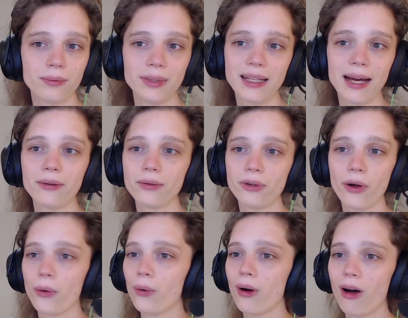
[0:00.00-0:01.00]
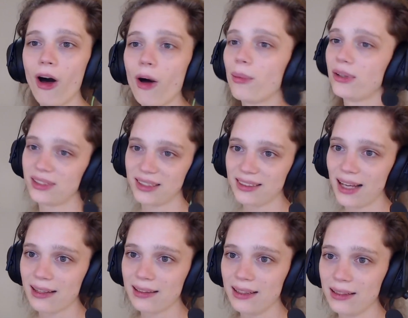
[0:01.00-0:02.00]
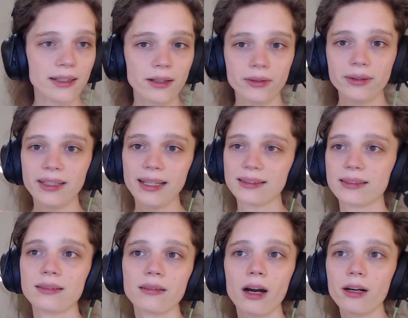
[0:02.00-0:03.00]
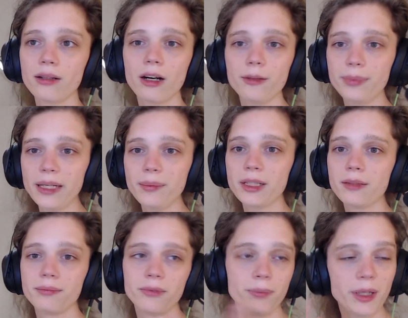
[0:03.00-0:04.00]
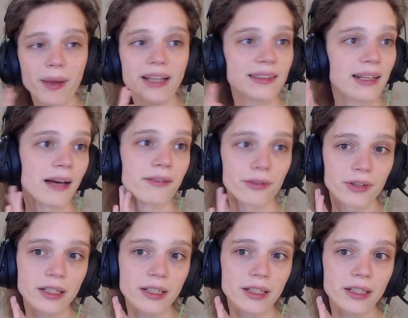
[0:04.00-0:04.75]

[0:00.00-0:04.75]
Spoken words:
we now know almost exactly. So yes, our paper, we basically have 3